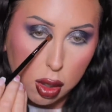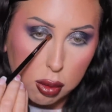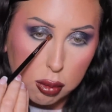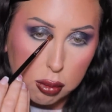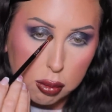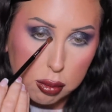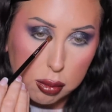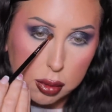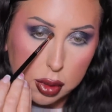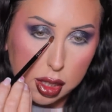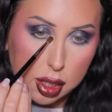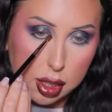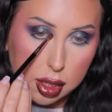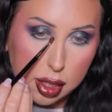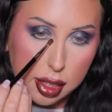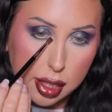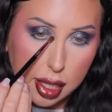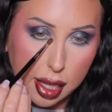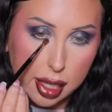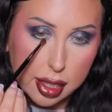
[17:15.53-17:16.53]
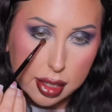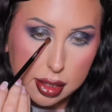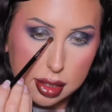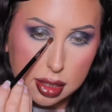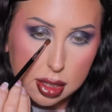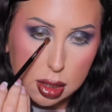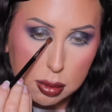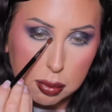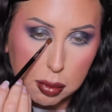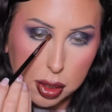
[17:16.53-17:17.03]
really kind of
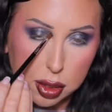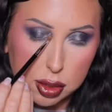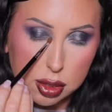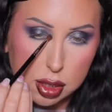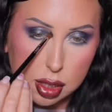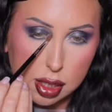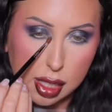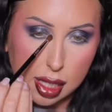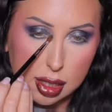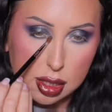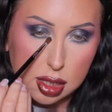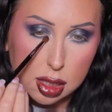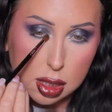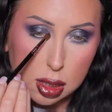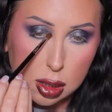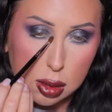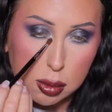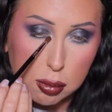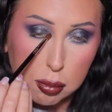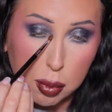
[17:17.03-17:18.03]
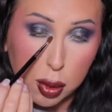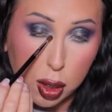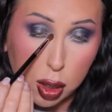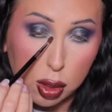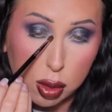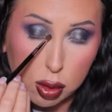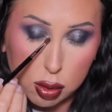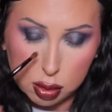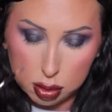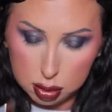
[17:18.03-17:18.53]
disperse that
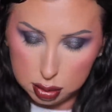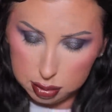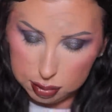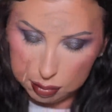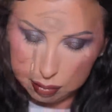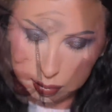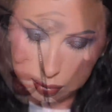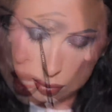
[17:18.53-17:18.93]
sparkle.